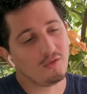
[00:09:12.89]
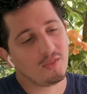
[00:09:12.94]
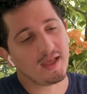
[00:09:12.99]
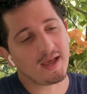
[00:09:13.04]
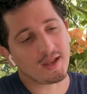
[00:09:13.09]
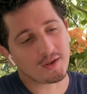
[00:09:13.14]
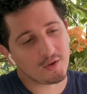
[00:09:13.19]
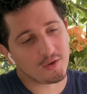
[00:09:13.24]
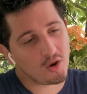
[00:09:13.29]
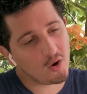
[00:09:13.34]

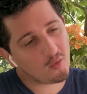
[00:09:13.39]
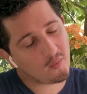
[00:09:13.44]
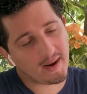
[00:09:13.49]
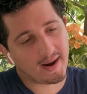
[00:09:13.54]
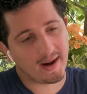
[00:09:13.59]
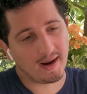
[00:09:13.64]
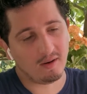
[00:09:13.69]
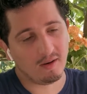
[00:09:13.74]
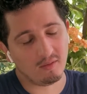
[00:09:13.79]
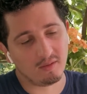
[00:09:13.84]
that
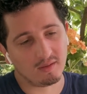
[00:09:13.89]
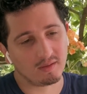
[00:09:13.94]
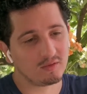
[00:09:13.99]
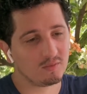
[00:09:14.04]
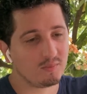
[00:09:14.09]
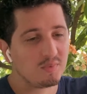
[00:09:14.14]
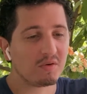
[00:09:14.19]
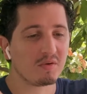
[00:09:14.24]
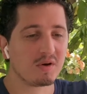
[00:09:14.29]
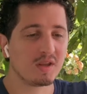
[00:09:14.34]
know-how,
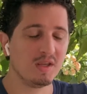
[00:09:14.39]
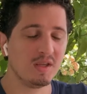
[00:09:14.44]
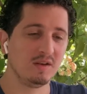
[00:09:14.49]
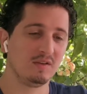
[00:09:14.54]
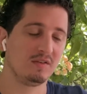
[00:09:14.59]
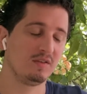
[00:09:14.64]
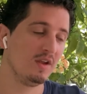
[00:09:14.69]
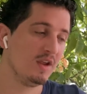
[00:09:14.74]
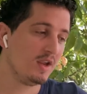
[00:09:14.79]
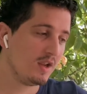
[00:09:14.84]

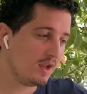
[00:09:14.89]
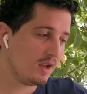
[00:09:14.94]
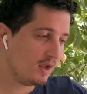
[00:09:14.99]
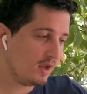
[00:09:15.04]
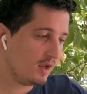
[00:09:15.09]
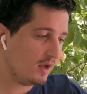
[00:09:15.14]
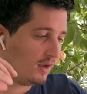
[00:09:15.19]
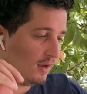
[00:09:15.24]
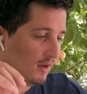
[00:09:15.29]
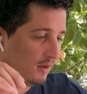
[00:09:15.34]
experience,
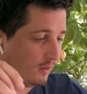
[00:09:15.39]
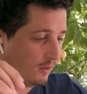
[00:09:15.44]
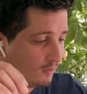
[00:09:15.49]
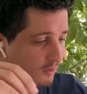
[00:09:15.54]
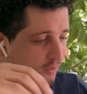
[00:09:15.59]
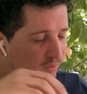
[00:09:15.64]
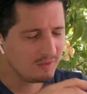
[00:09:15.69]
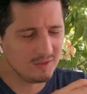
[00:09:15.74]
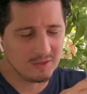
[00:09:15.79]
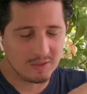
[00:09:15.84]
and all
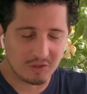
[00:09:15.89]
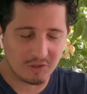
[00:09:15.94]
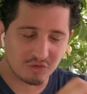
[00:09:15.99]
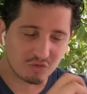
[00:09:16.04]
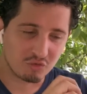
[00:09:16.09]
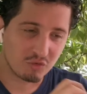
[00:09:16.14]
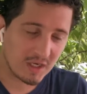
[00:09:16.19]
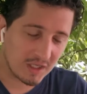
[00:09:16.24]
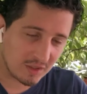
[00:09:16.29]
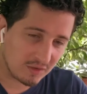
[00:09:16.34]
those little
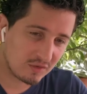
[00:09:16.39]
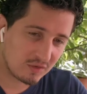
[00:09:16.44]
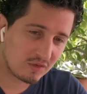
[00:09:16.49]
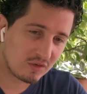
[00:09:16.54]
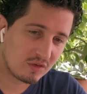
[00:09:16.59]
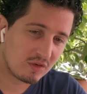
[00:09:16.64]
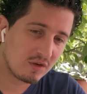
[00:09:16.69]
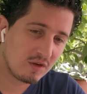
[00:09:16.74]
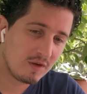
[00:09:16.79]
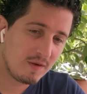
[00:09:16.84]
tricks,